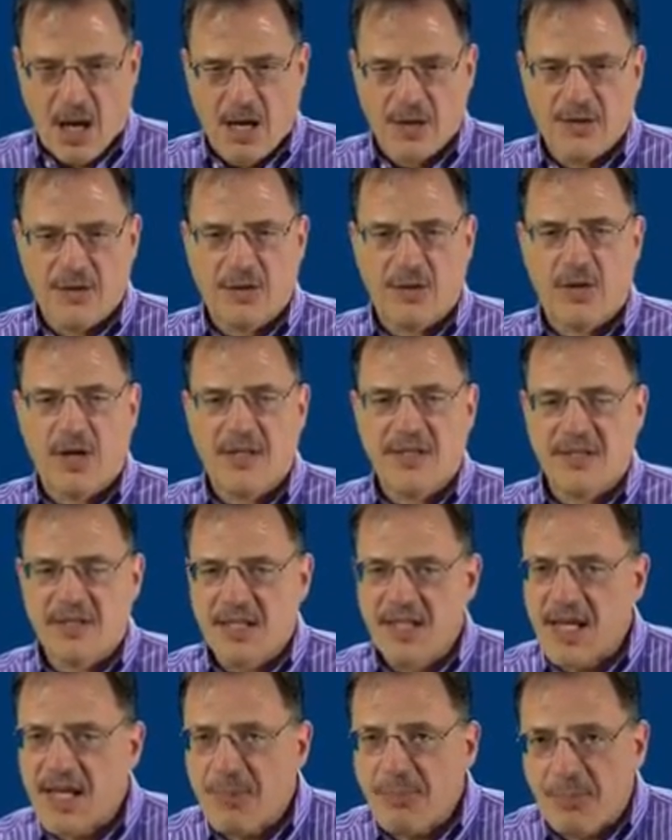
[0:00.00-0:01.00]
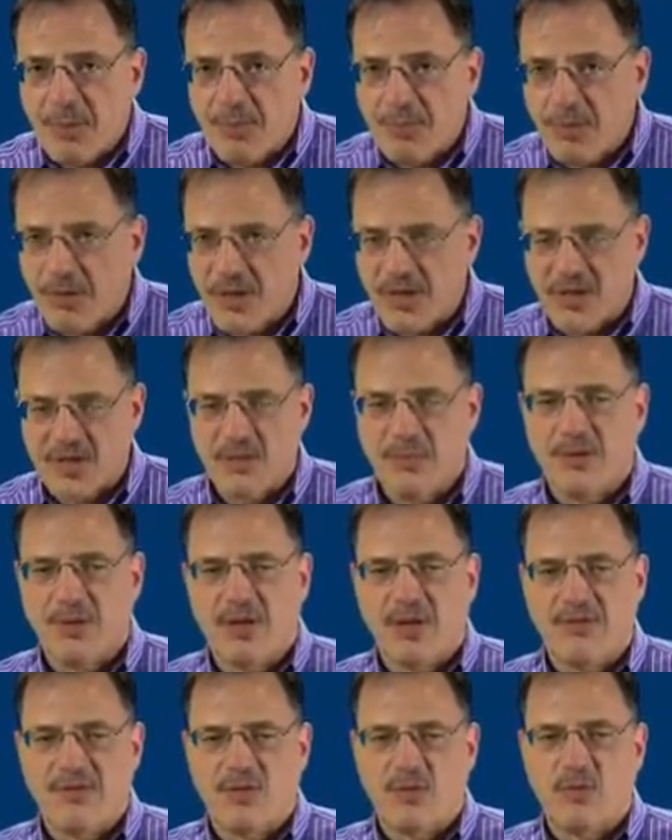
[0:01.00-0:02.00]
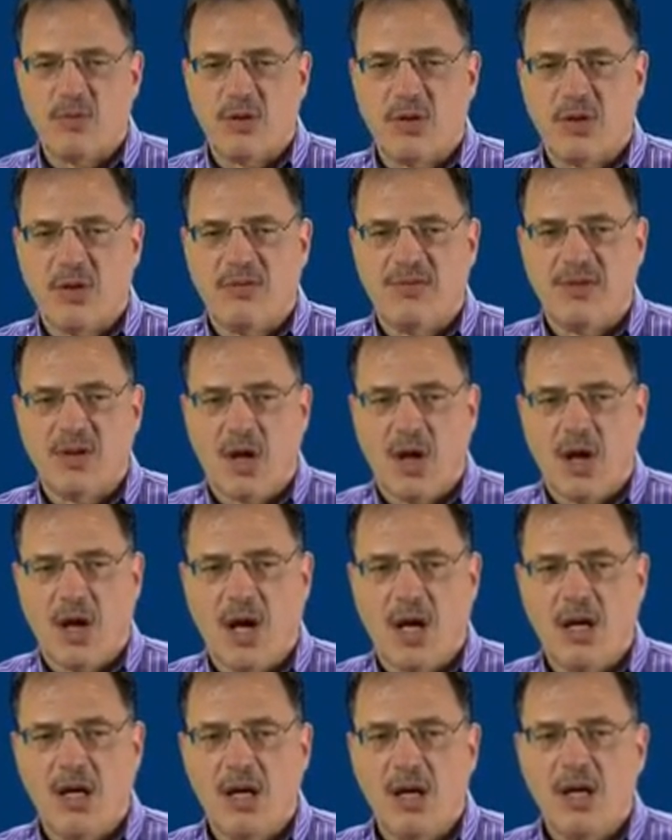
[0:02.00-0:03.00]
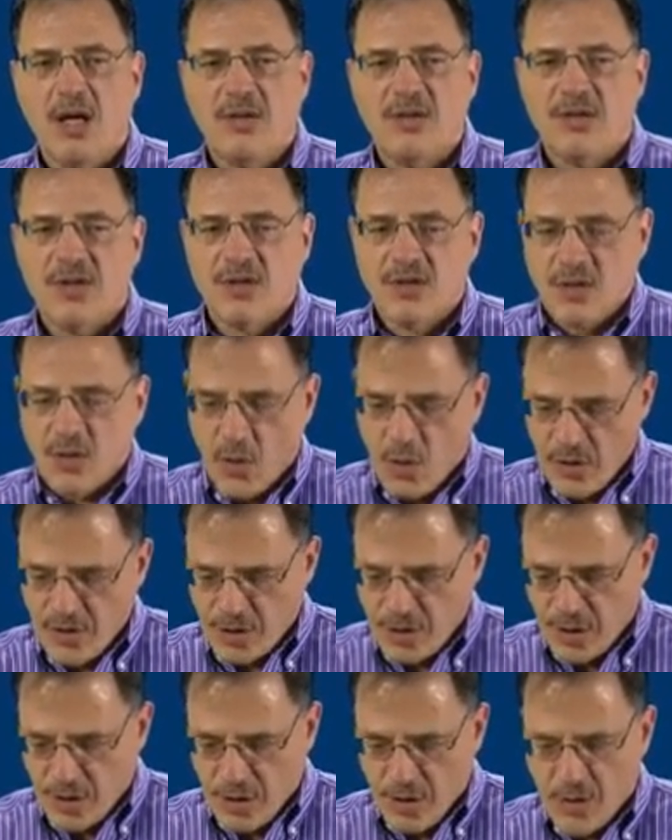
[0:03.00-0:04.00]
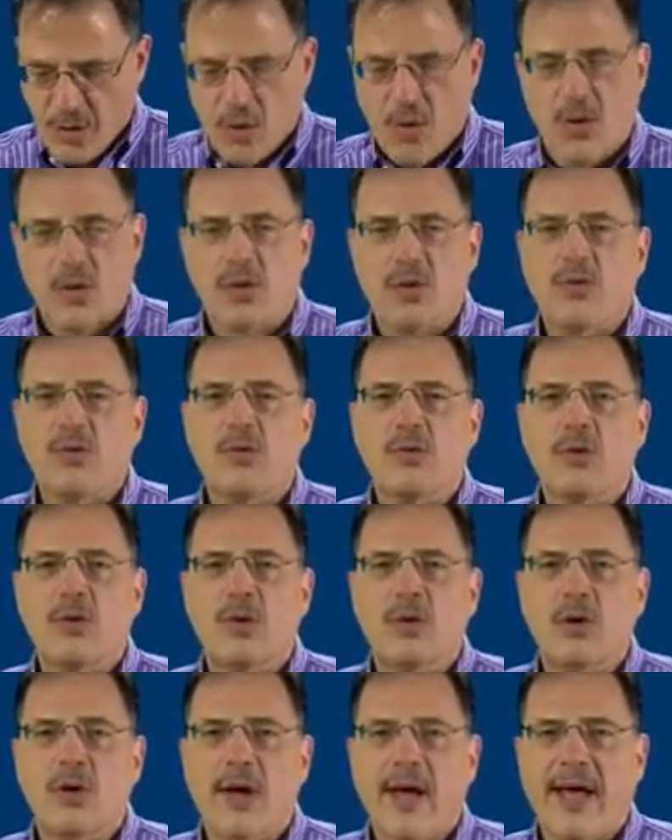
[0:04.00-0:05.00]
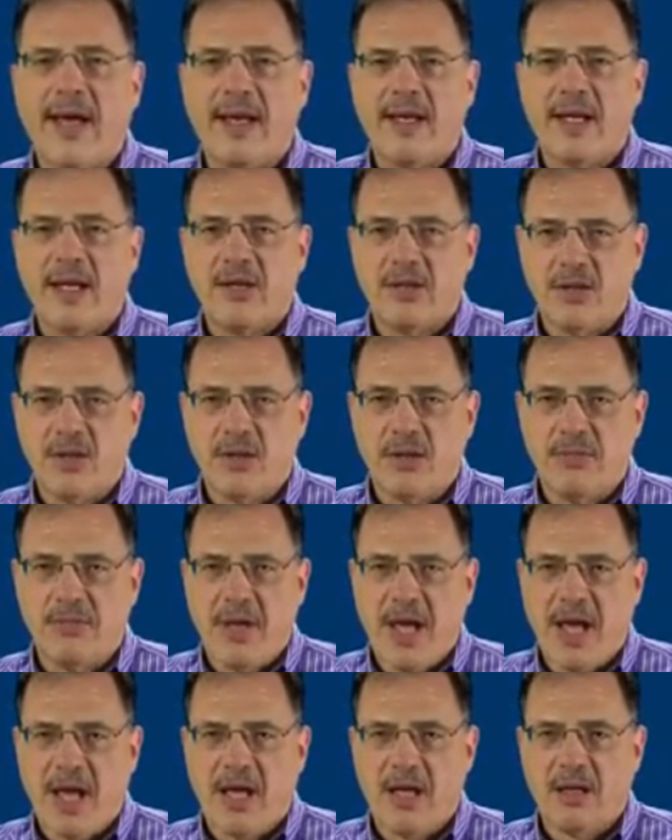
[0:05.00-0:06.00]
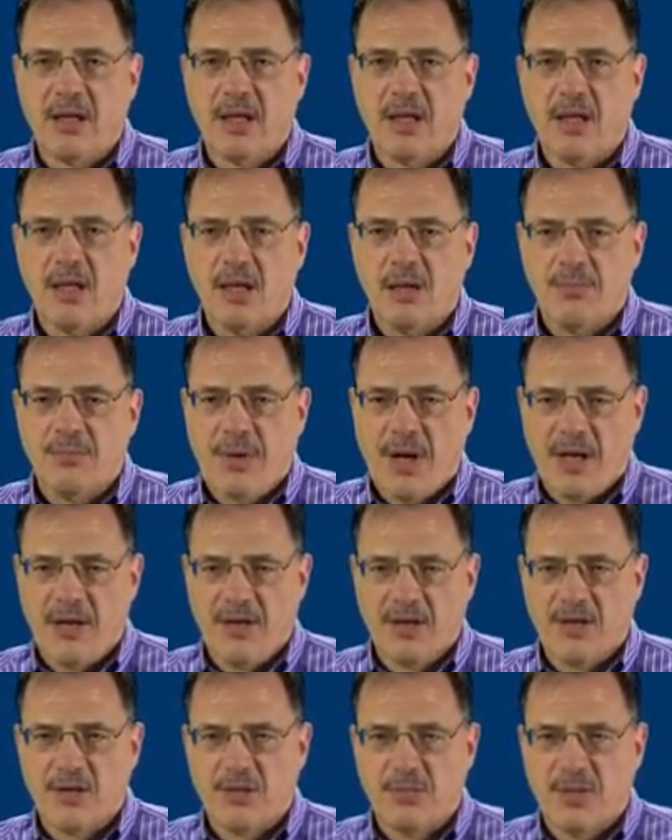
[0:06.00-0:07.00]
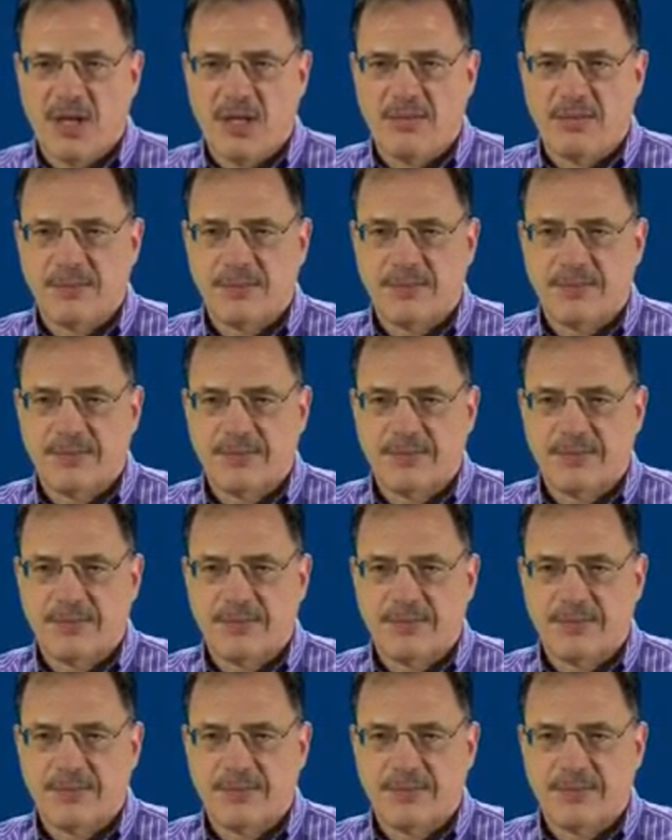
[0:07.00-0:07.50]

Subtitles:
under a deep principle of a rule of law to torture or cruel and inhumane punishment.